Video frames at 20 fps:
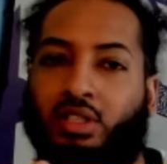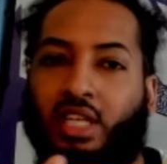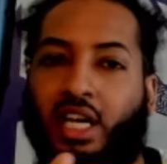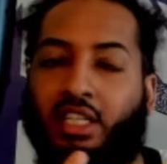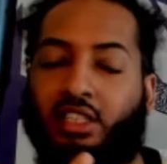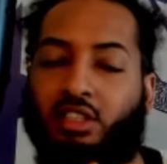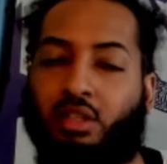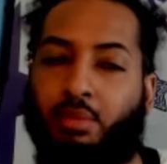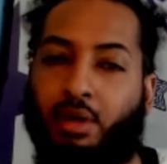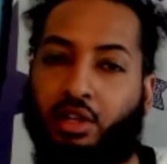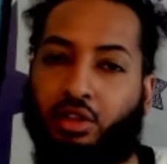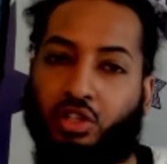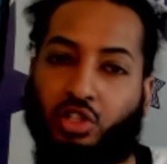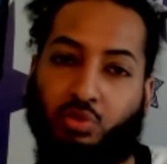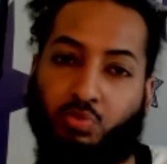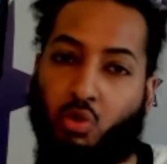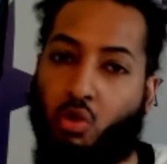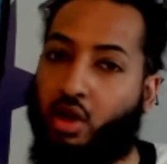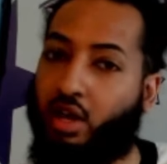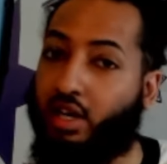has to make this
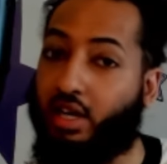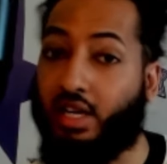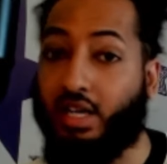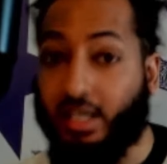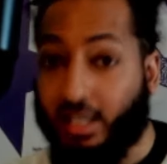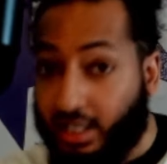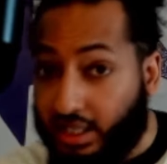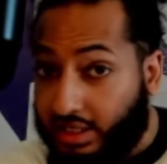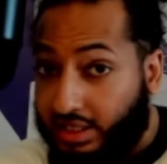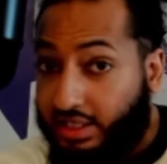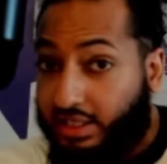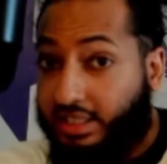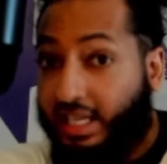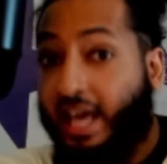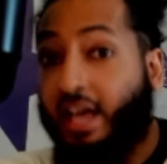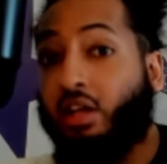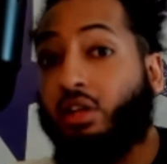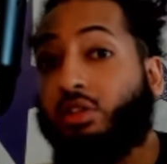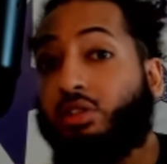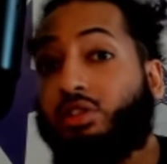point.
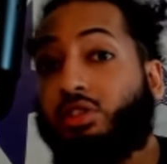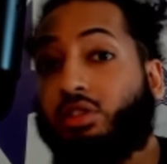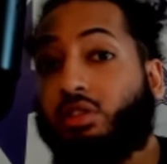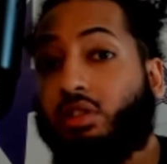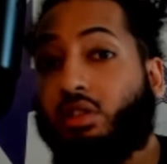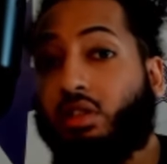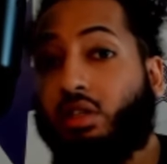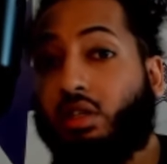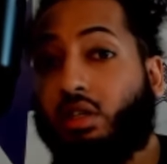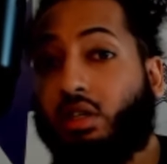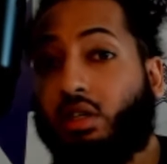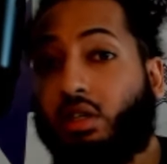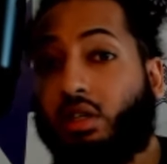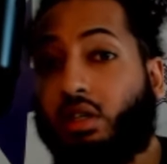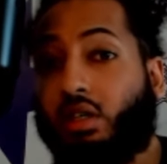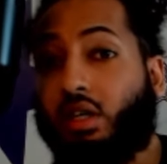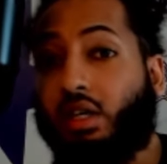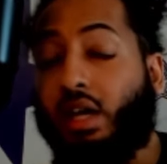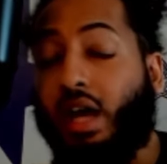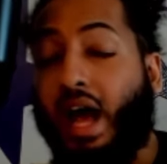Sales.
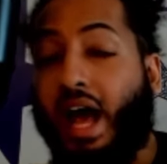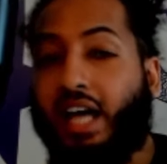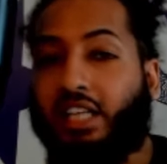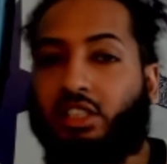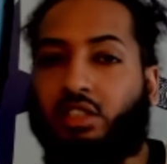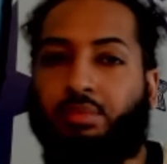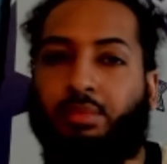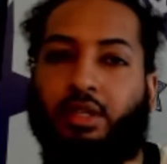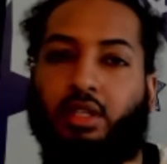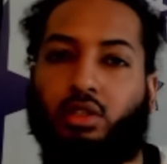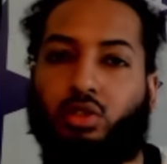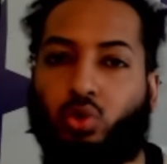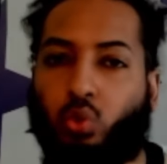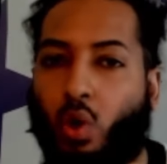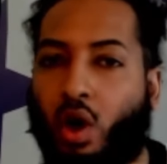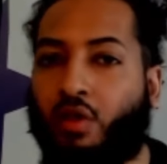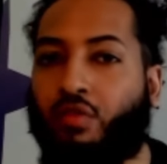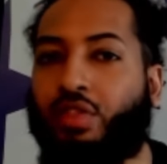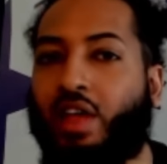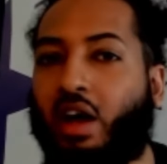Estimate
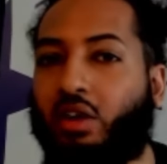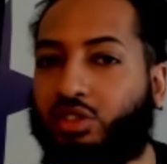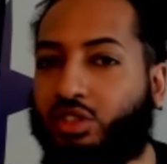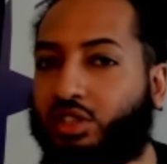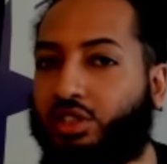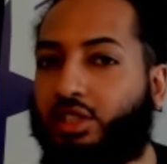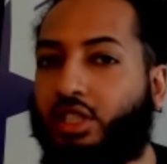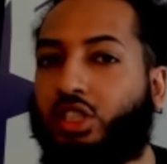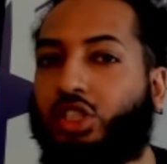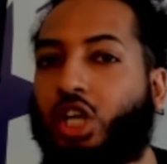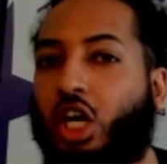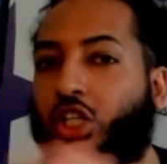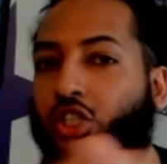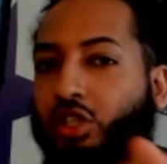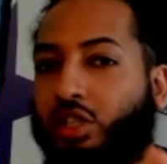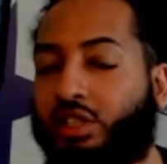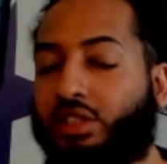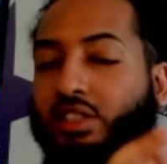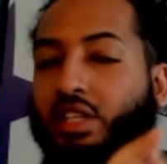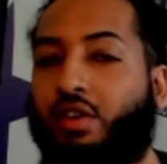
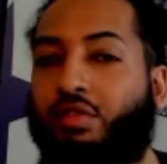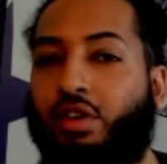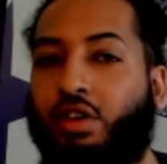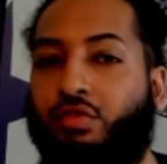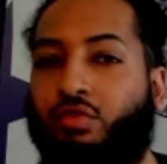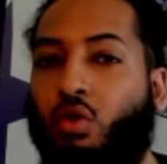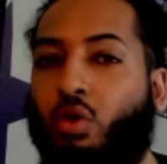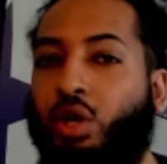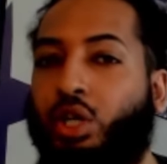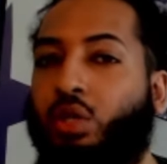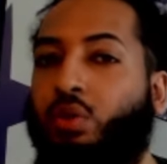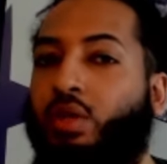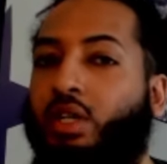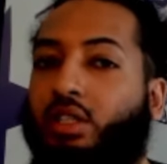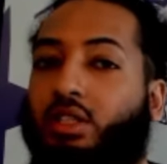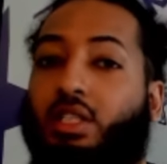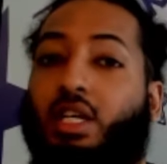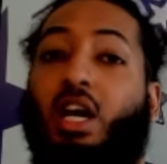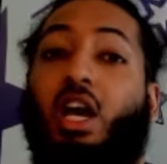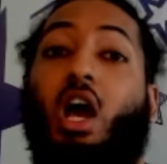12,674
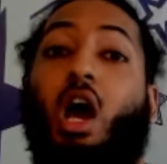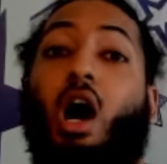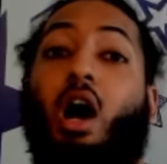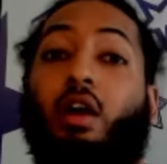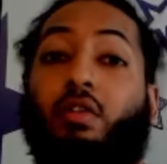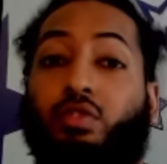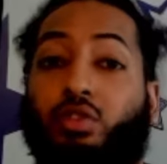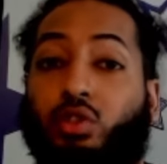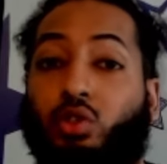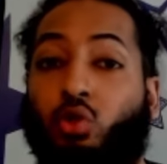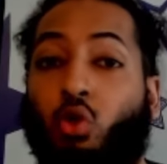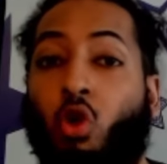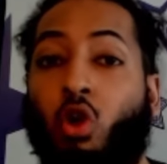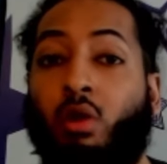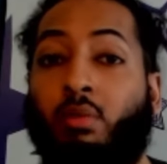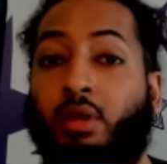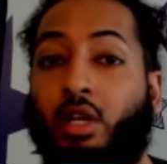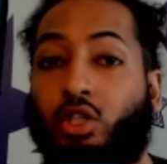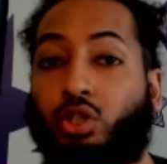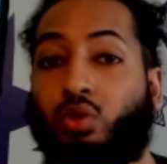units of
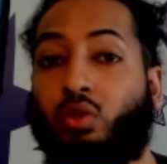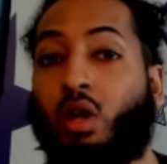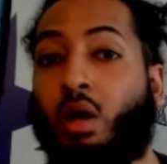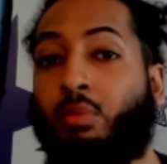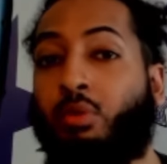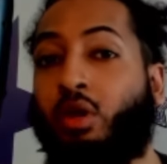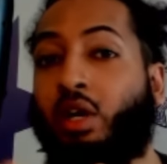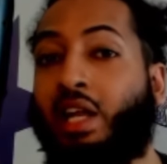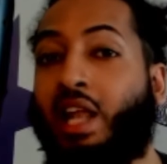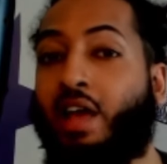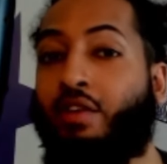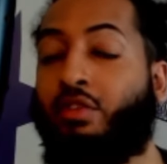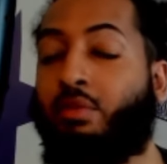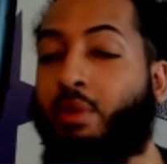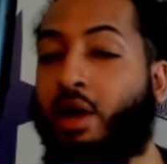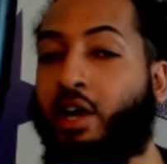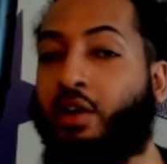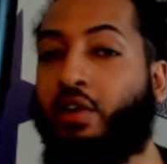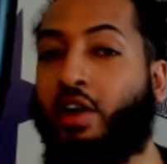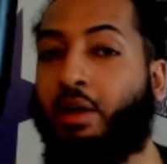Storm issue number 11
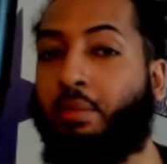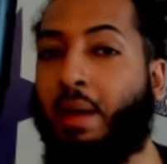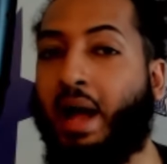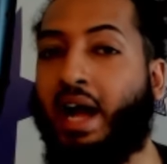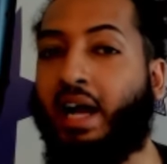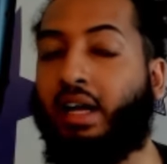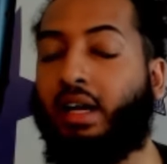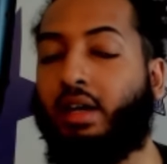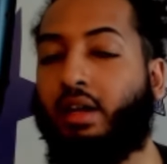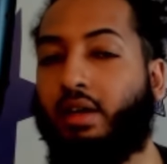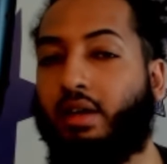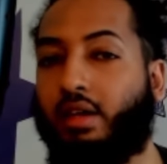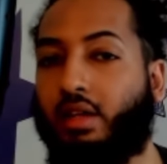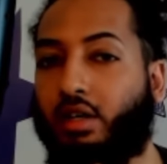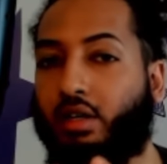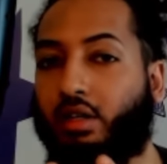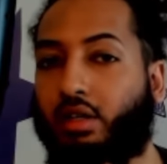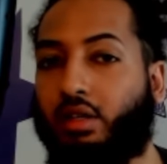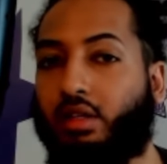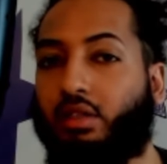by Greg Pak
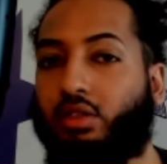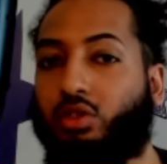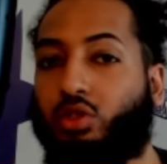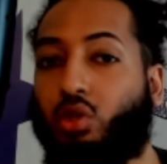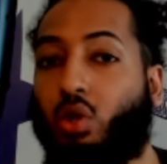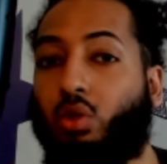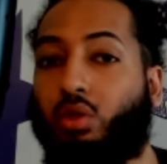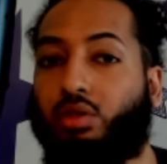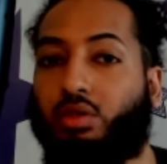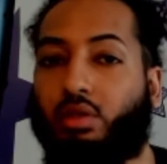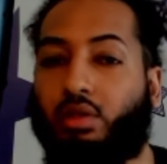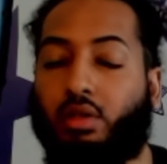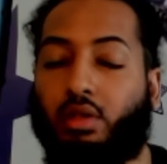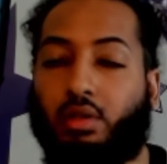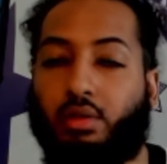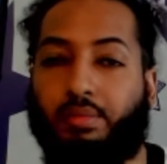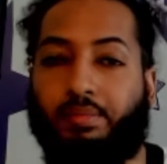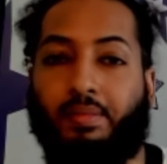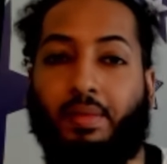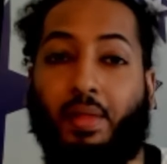sold.
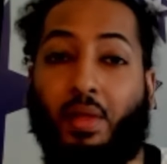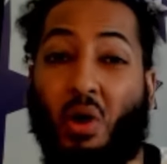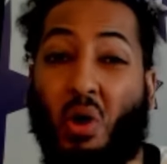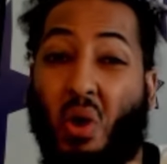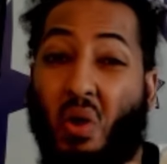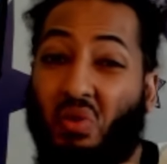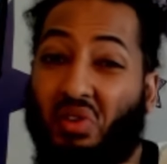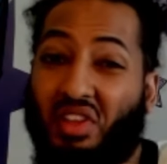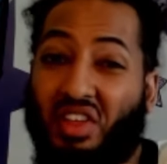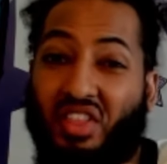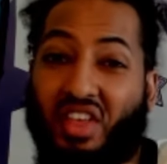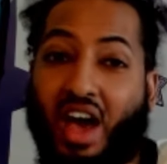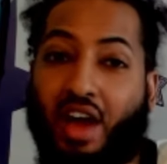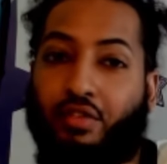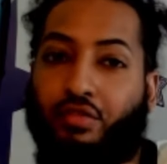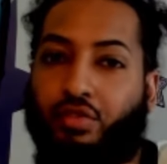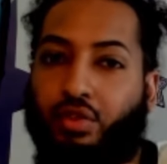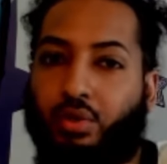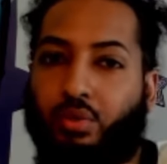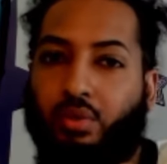Only that
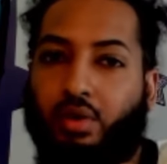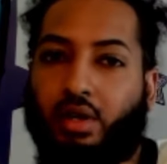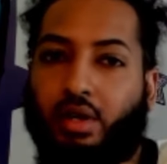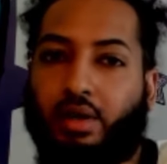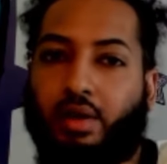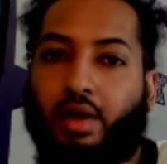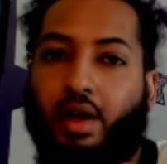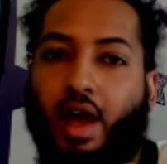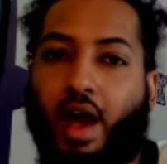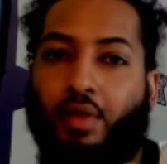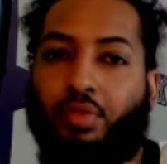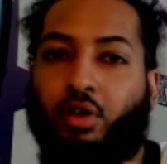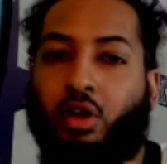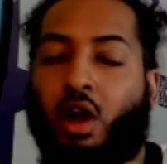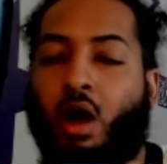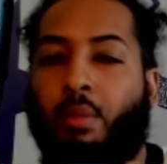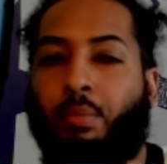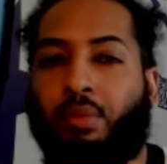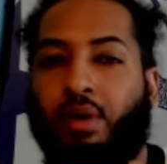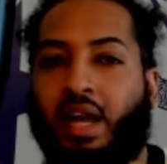few, and the
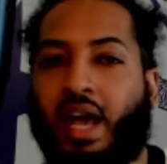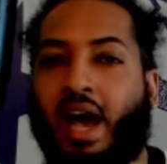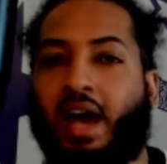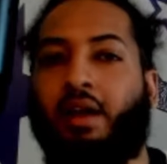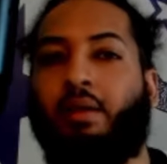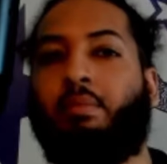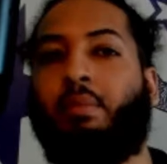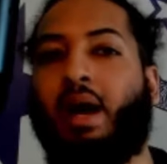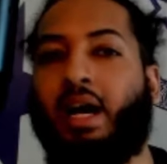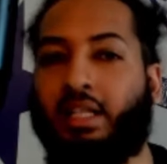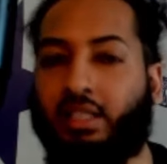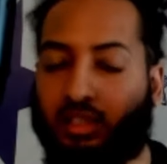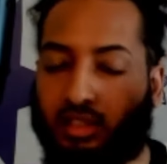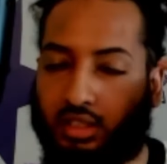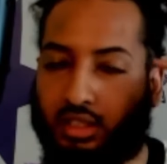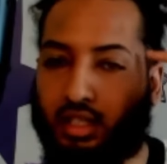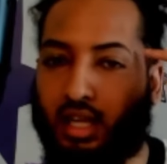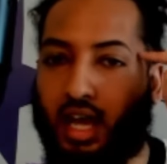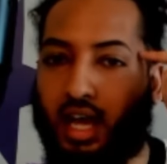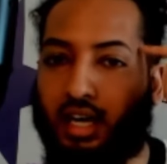company had
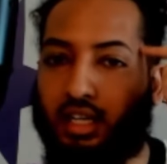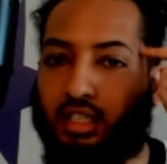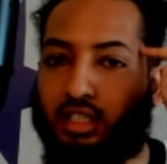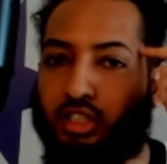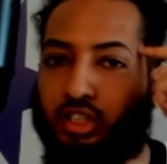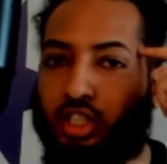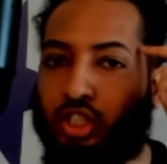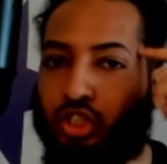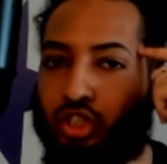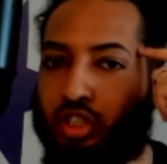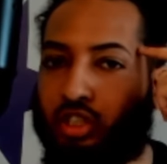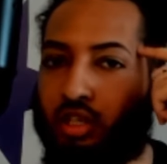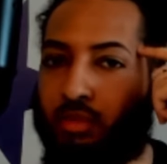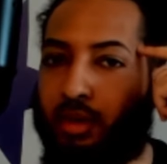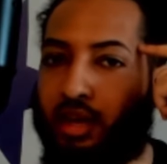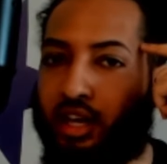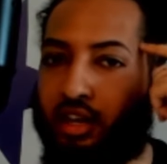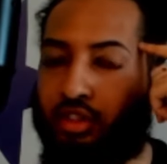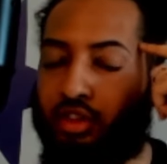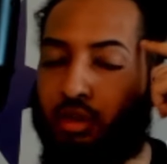a decision to
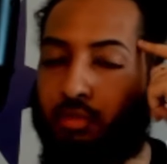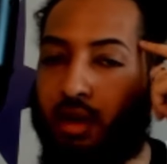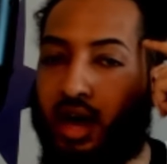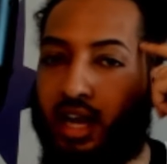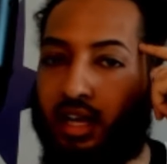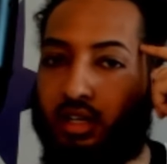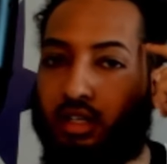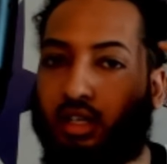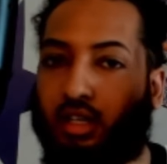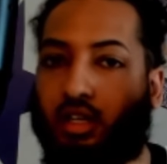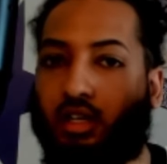make in their mind.